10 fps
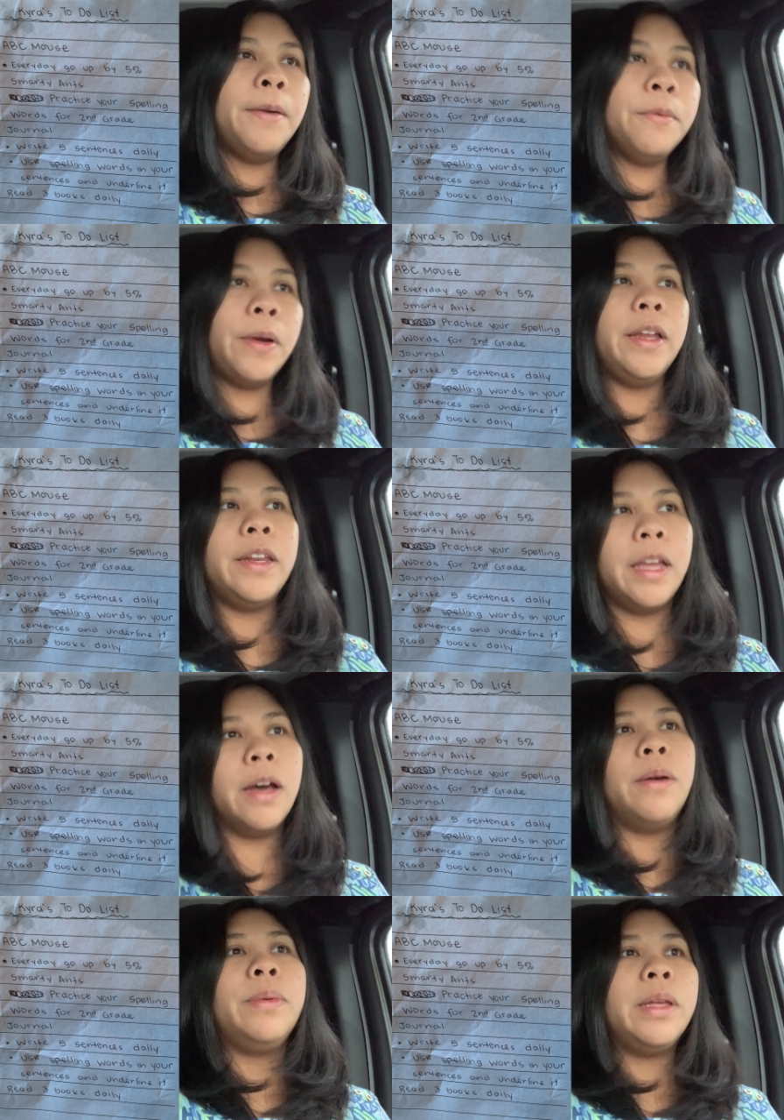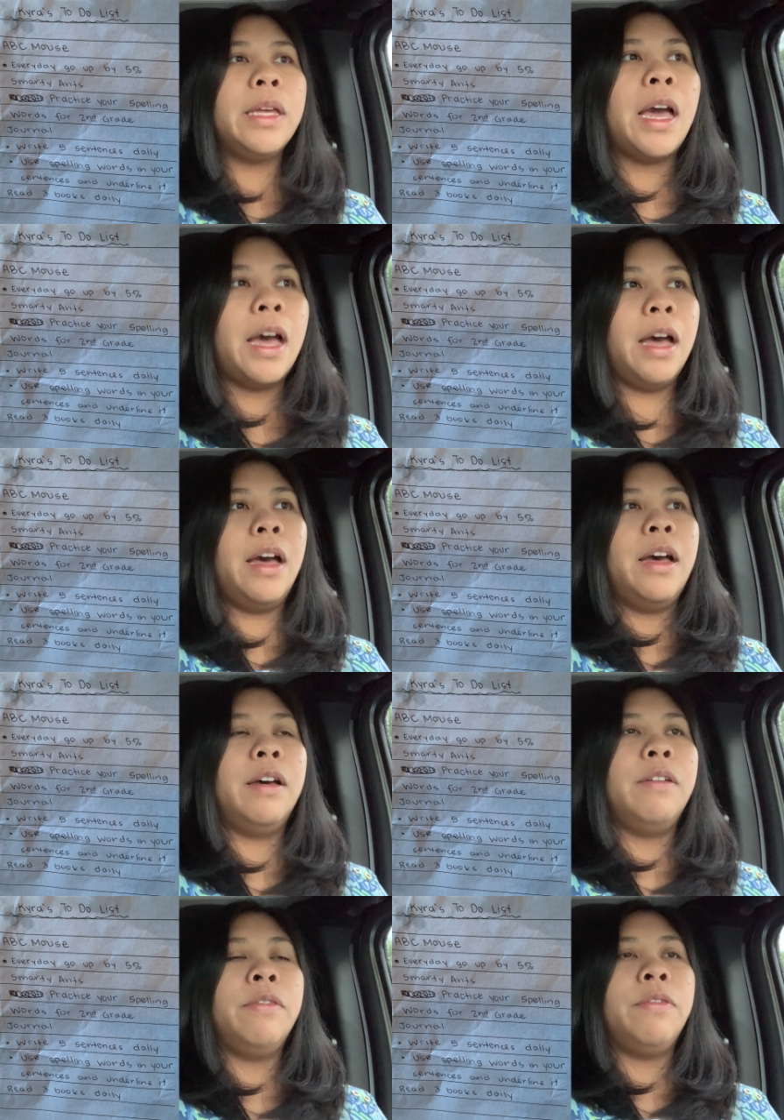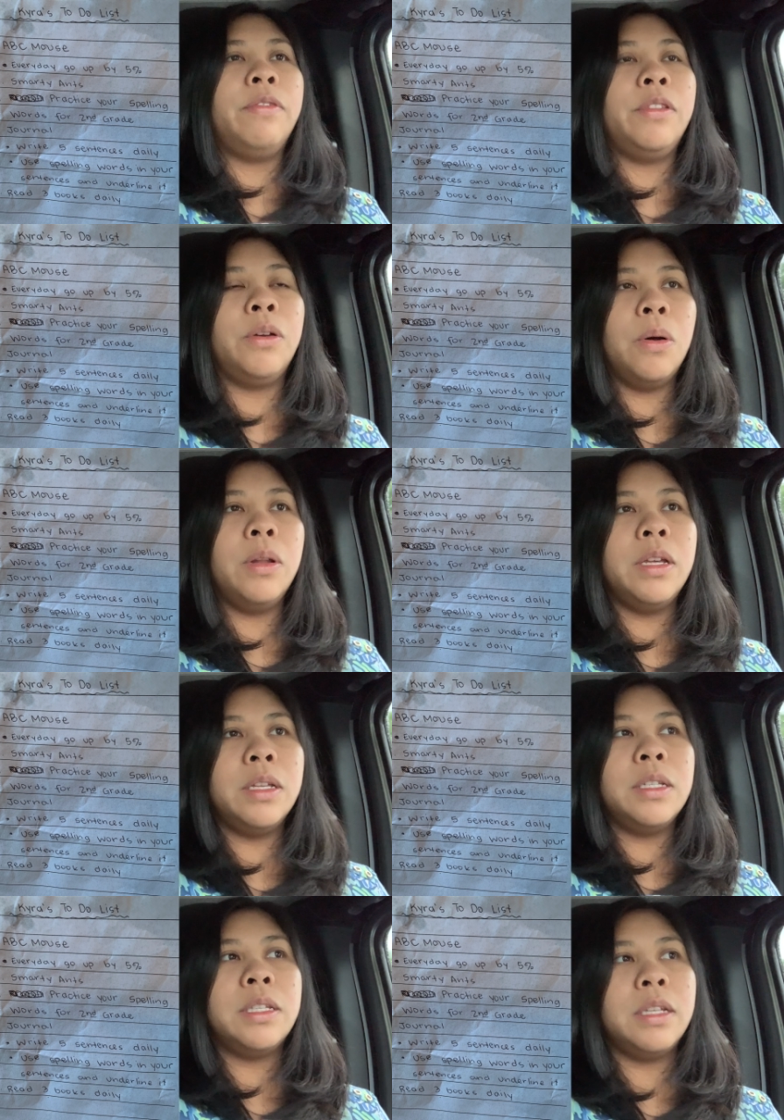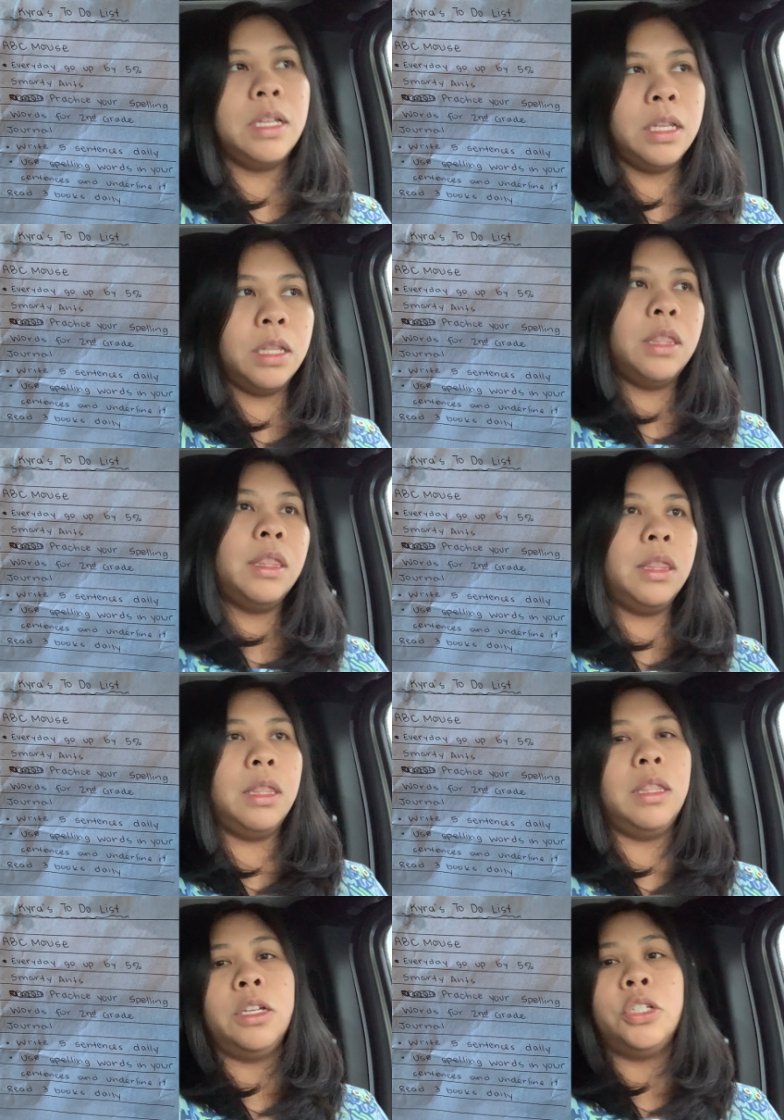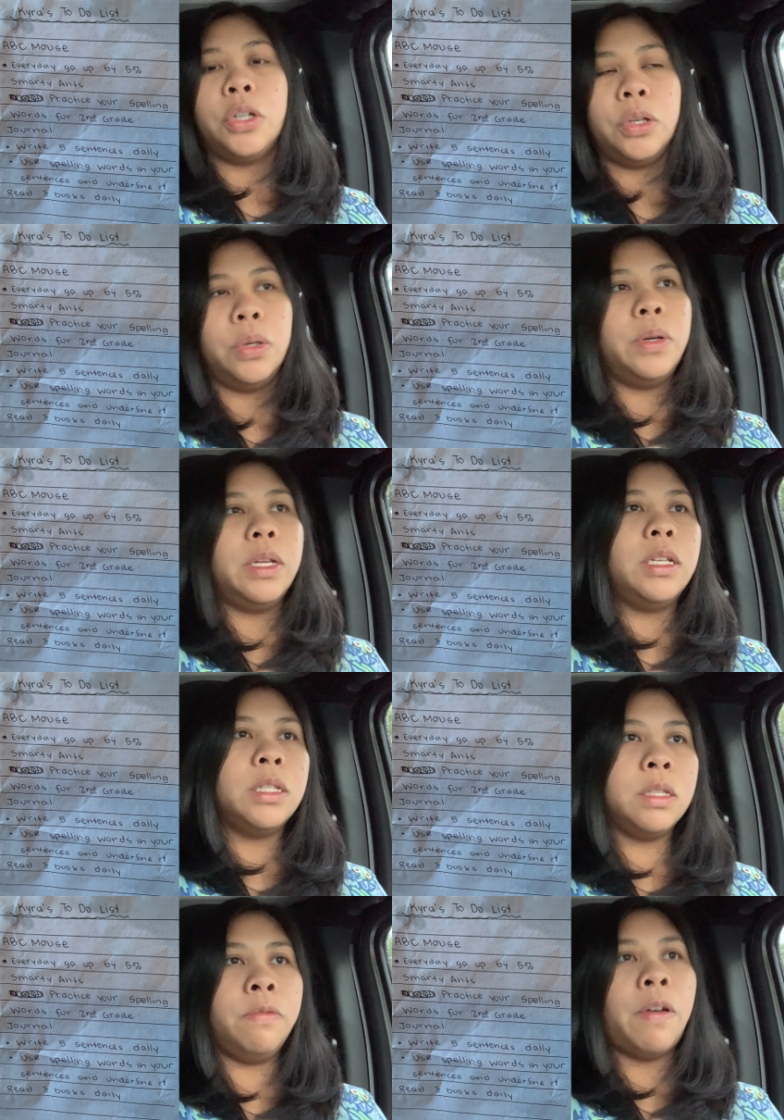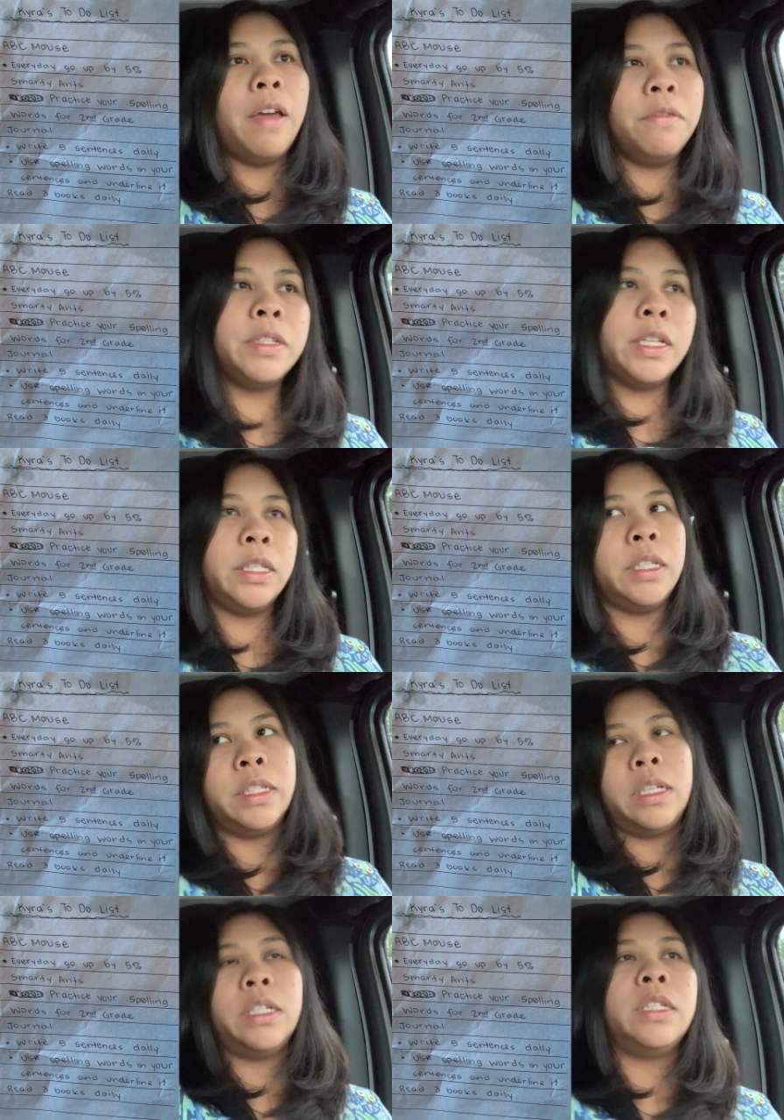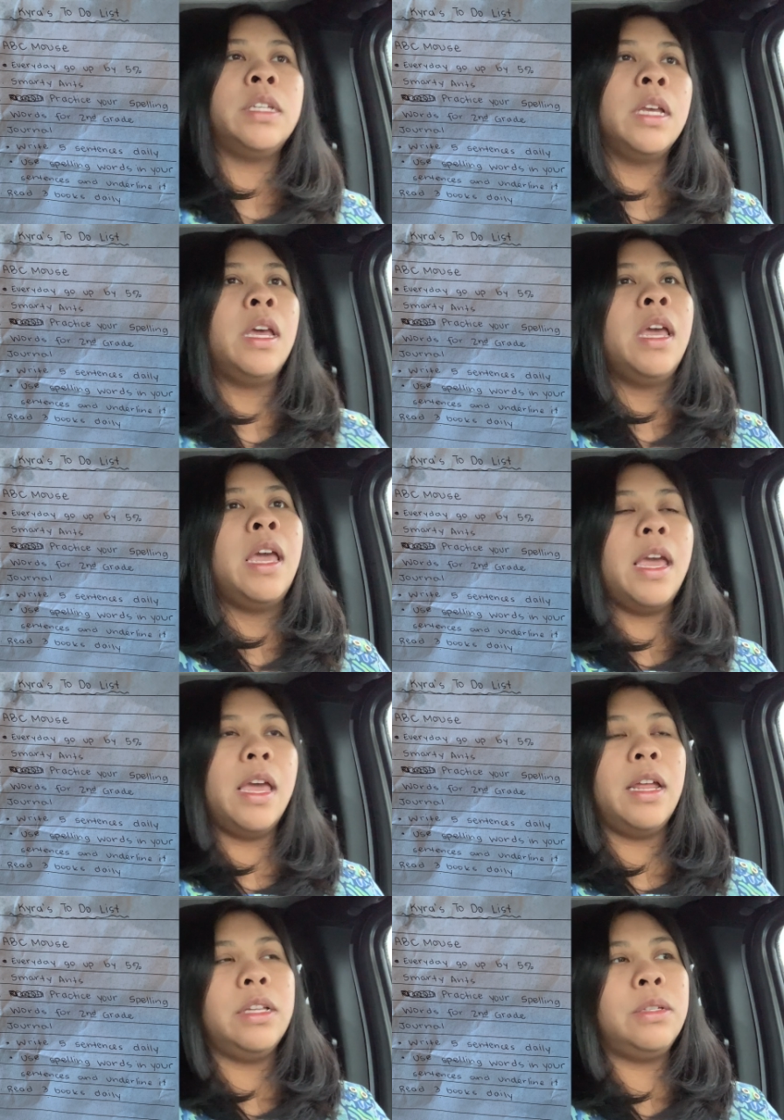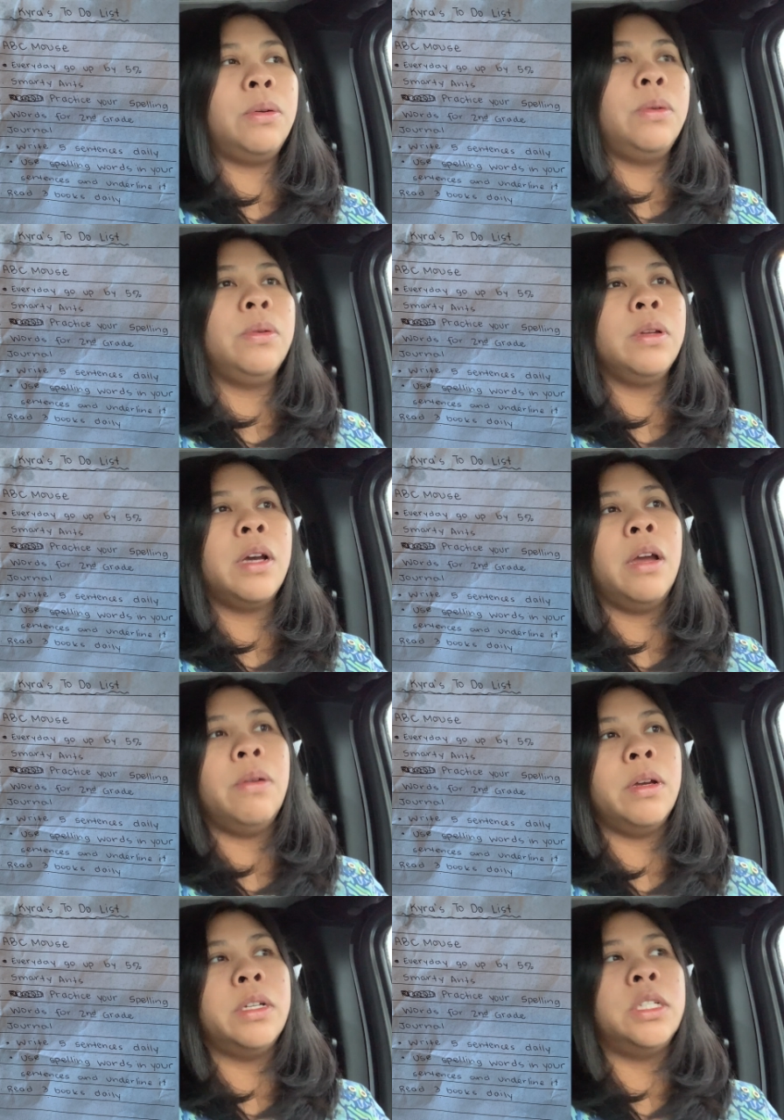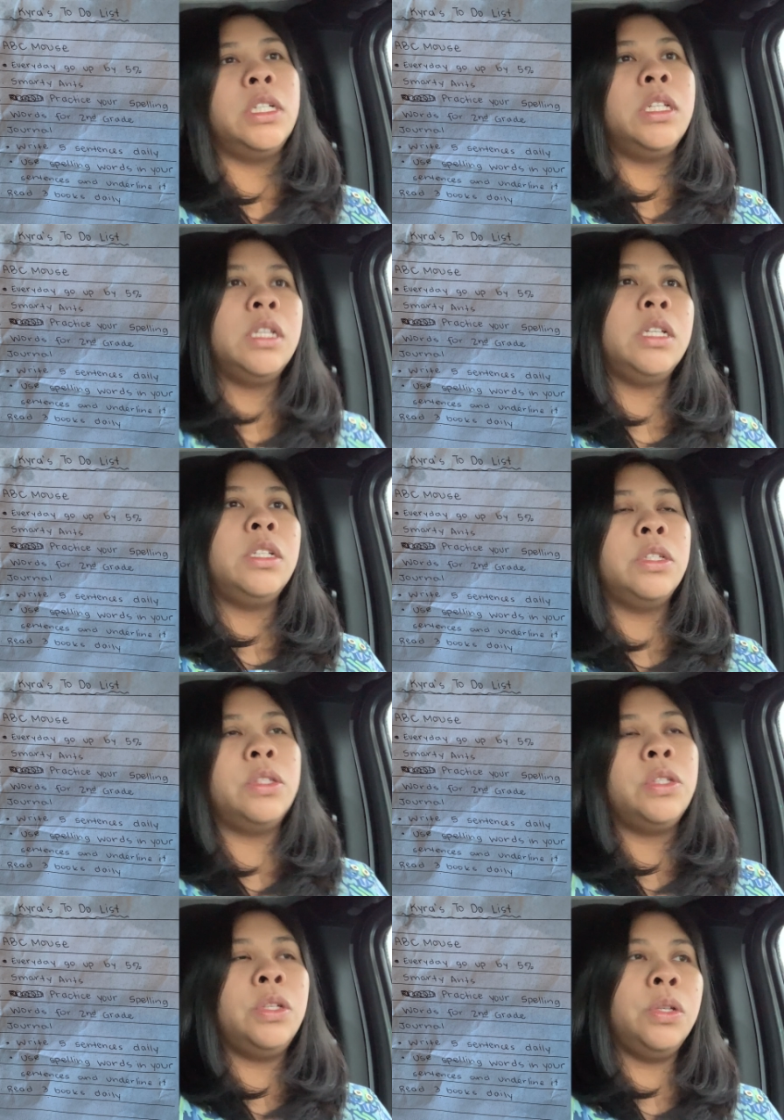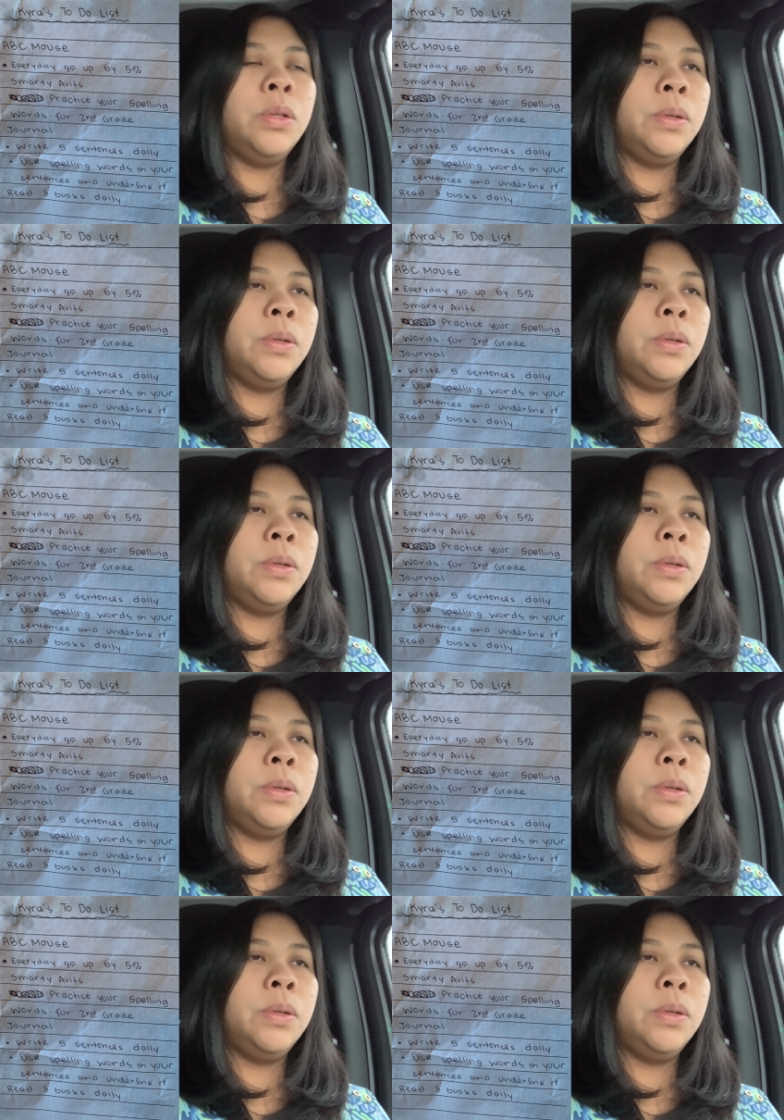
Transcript: right now we have, the goal is in the journal is 5 sentences, and I told Kyra she needs to